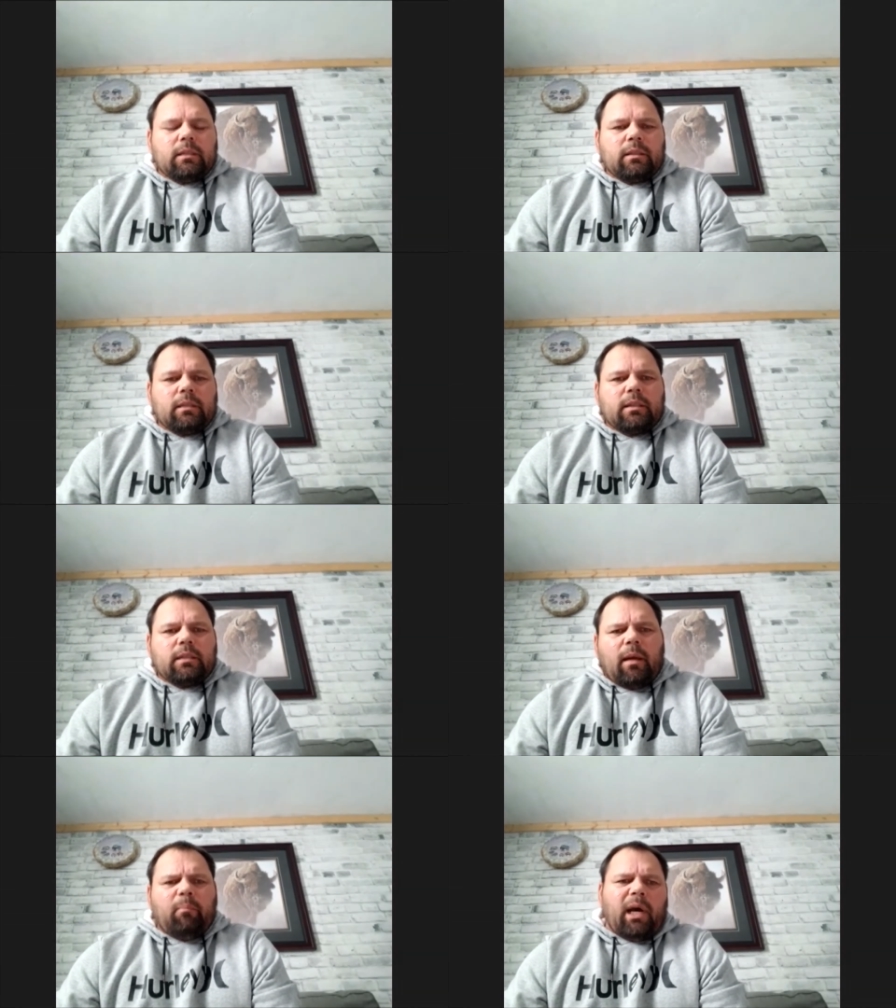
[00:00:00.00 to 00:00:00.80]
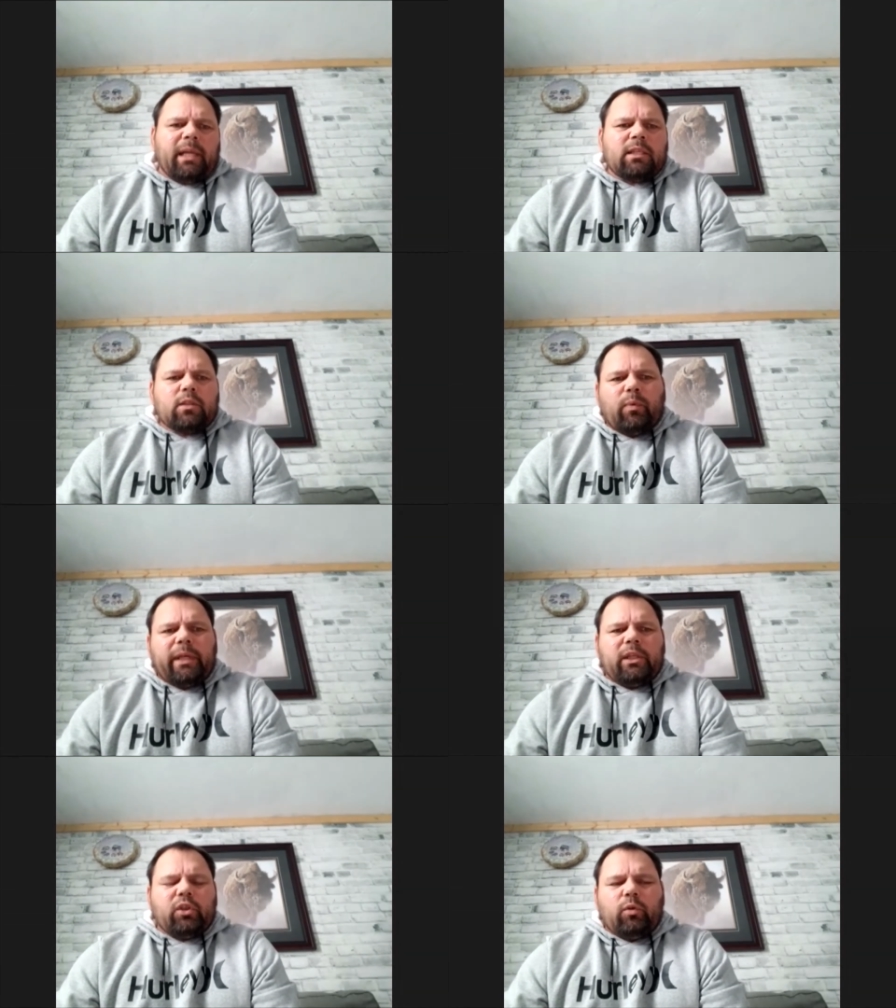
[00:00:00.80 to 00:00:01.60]
some months we
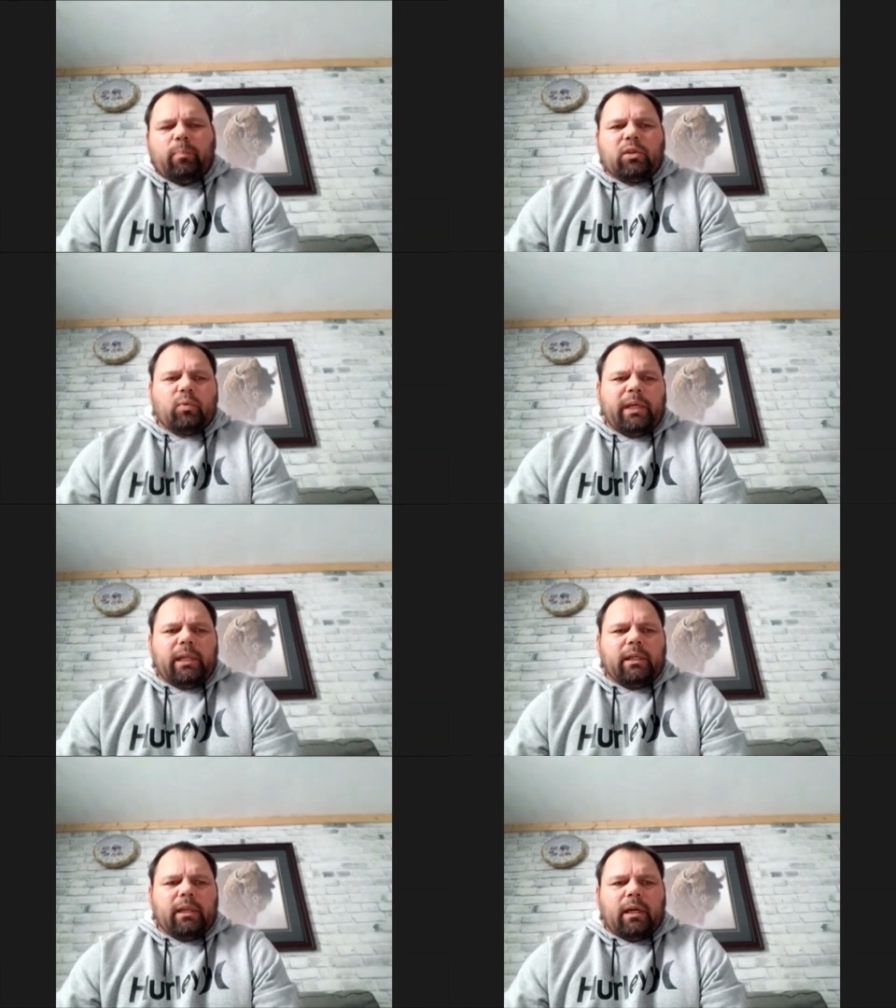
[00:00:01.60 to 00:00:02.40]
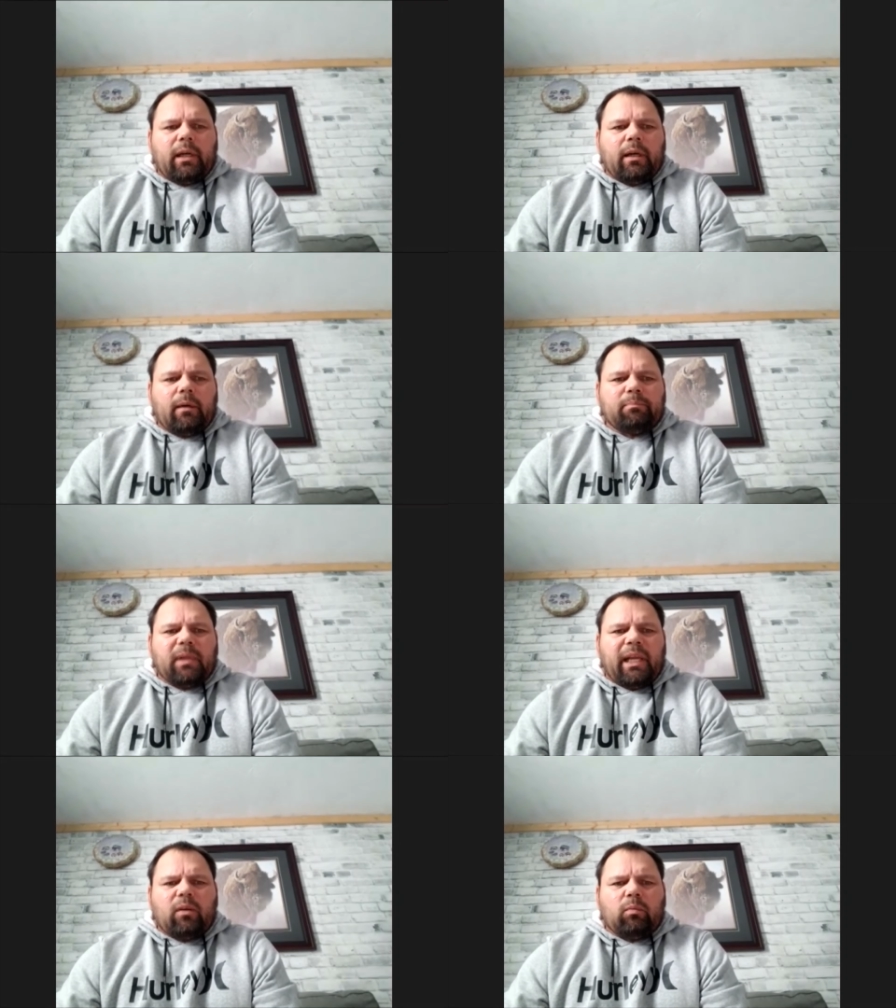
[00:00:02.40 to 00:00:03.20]
do between uh,
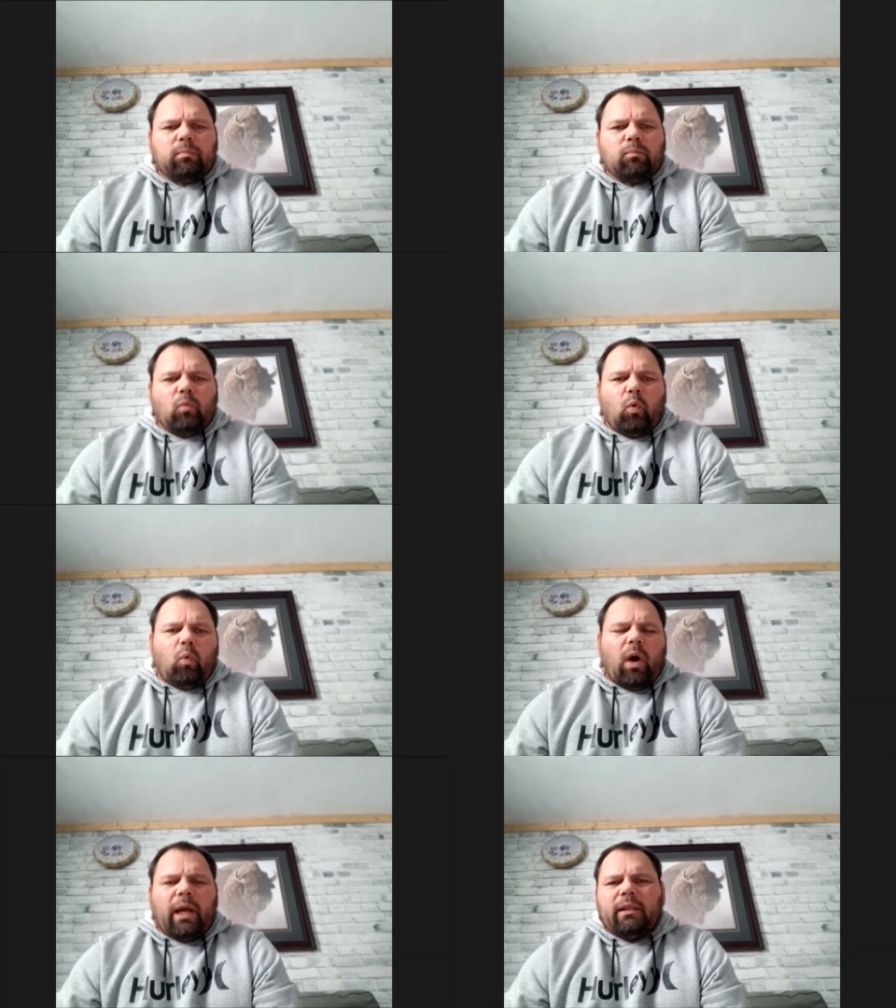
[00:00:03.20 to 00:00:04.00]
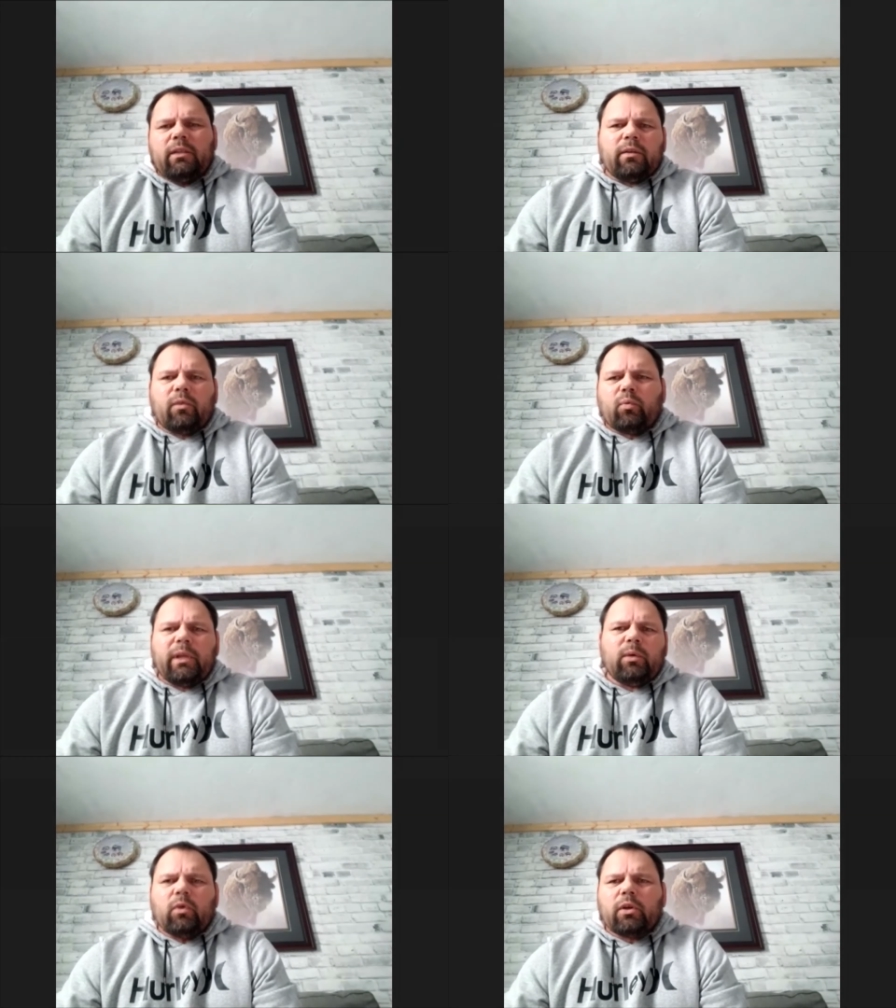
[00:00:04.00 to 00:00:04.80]
like one to
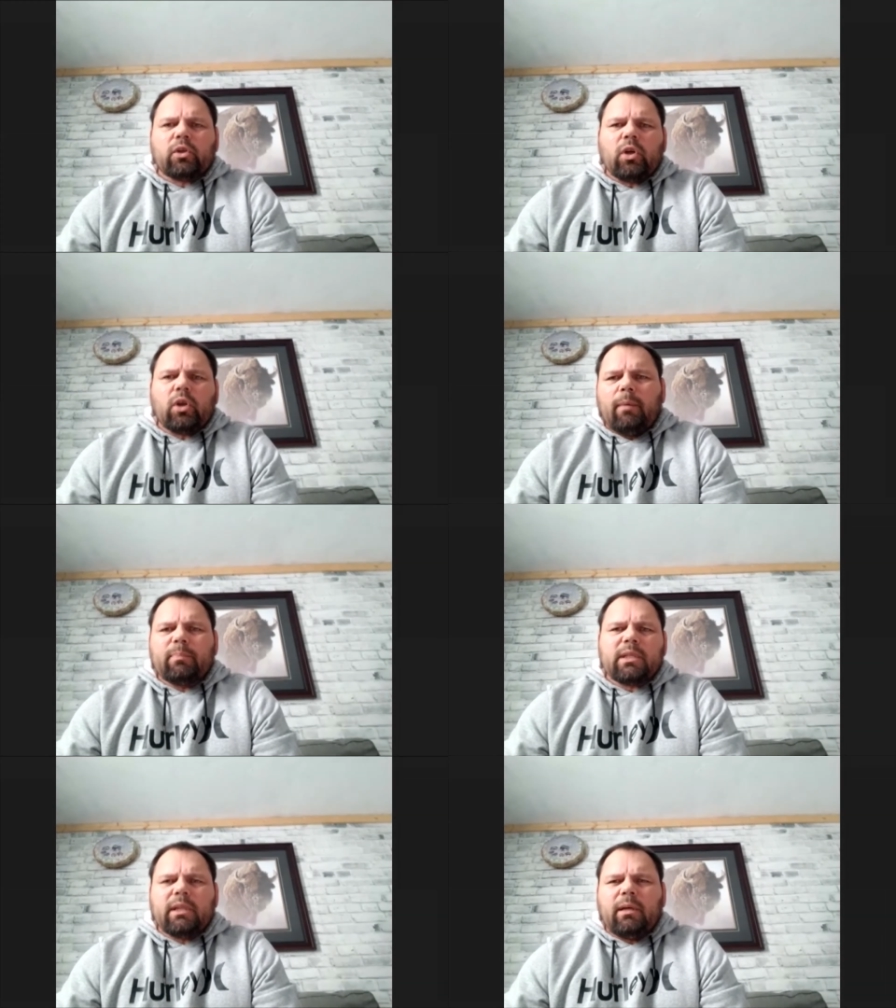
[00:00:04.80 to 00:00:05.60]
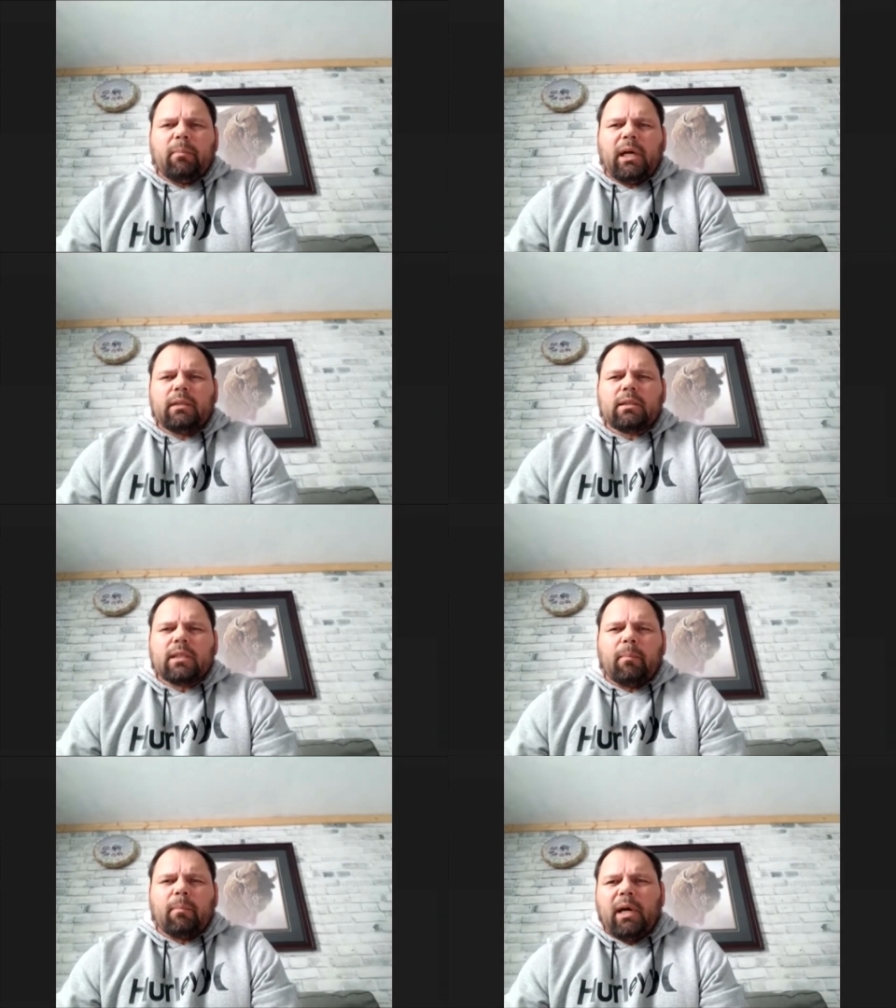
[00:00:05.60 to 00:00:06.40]
three workshops in a month.
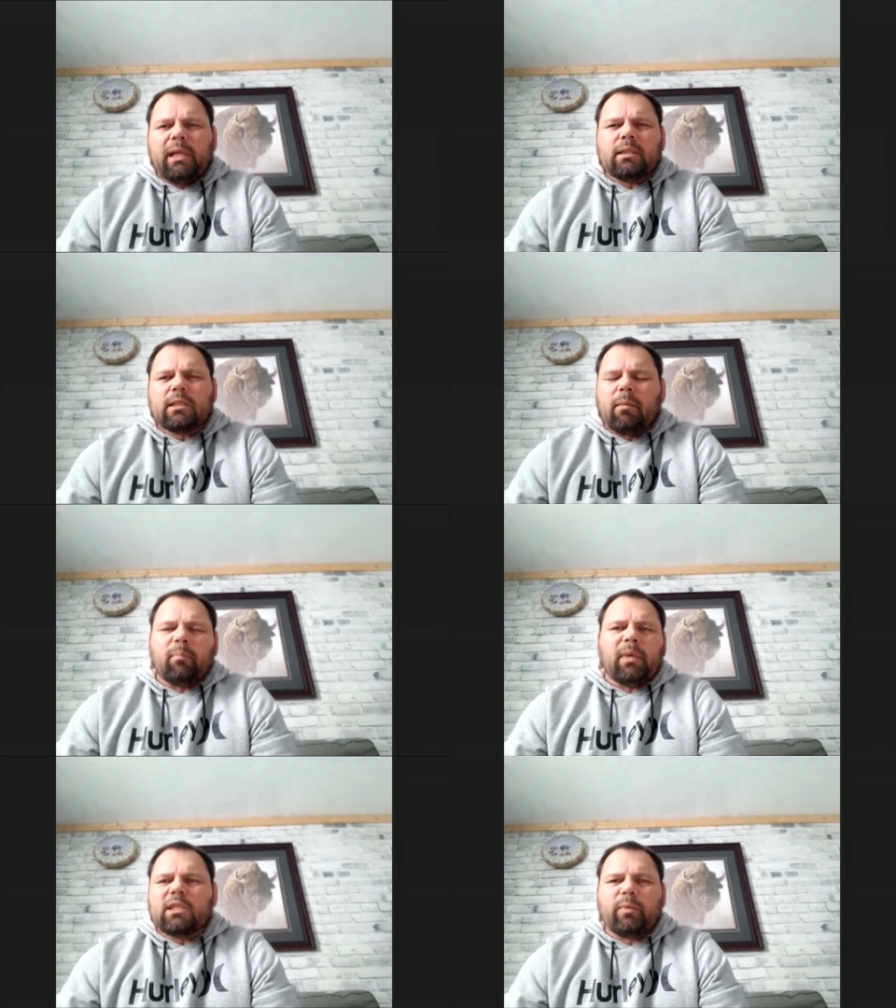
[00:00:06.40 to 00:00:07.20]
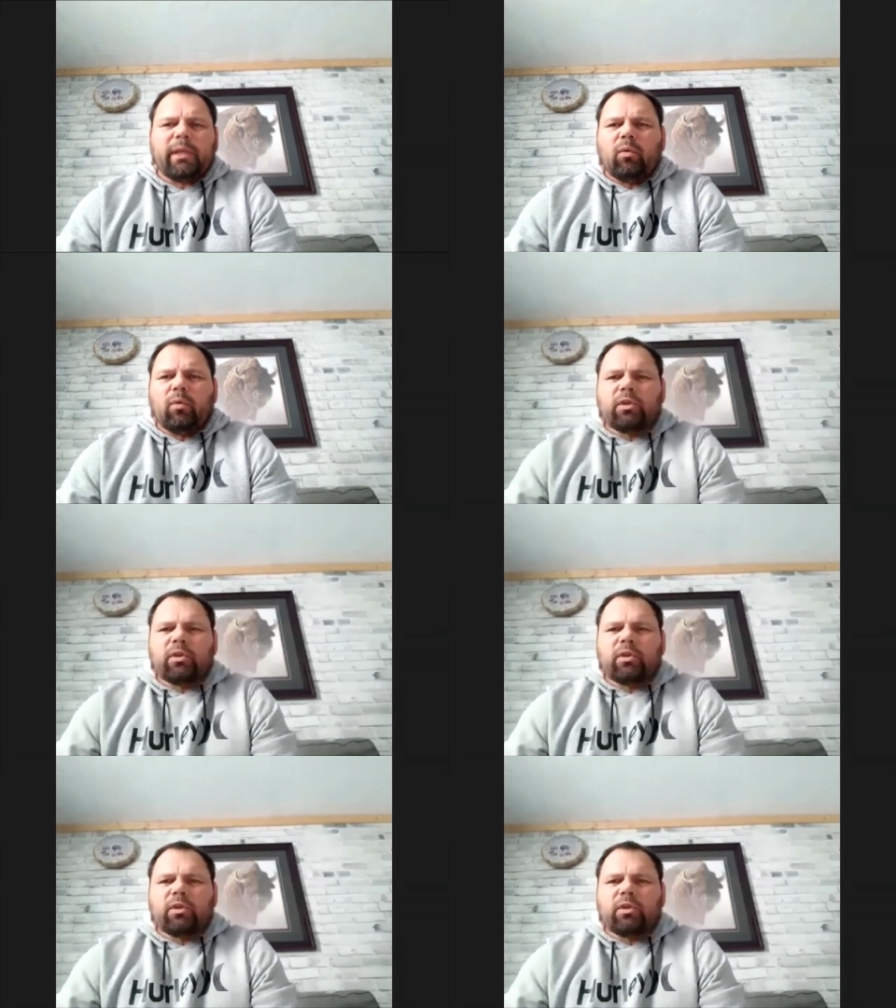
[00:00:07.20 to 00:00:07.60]
Some months, some months we don't